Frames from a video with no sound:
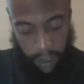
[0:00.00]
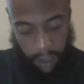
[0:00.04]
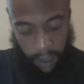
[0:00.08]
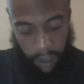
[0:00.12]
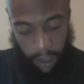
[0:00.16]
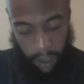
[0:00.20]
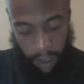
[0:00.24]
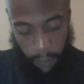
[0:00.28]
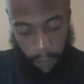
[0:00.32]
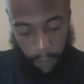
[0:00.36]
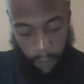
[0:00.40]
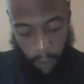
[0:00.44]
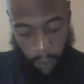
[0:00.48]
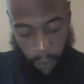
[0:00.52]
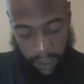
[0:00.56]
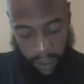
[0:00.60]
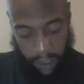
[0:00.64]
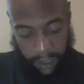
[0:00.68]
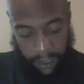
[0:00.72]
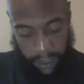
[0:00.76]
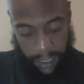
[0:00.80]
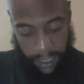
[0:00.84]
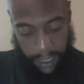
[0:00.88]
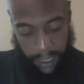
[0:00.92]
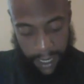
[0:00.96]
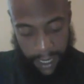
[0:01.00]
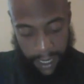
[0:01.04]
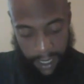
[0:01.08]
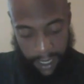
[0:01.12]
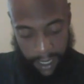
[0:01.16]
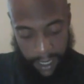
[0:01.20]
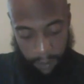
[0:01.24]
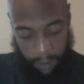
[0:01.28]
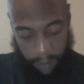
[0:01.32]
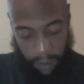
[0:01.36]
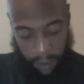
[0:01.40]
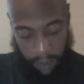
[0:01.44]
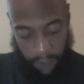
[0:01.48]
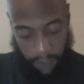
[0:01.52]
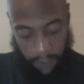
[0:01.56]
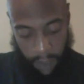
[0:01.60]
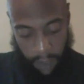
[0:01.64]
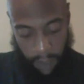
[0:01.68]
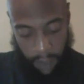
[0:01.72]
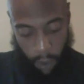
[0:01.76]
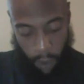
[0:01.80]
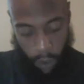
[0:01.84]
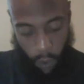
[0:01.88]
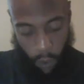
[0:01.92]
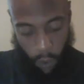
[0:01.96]
The appointed times of
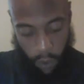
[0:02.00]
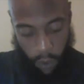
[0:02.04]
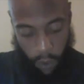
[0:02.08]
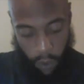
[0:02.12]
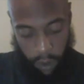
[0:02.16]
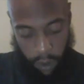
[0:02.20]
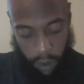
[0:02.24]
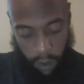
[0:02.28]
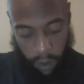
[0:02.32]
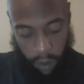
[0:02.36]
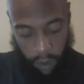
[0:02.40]
Yahuwah,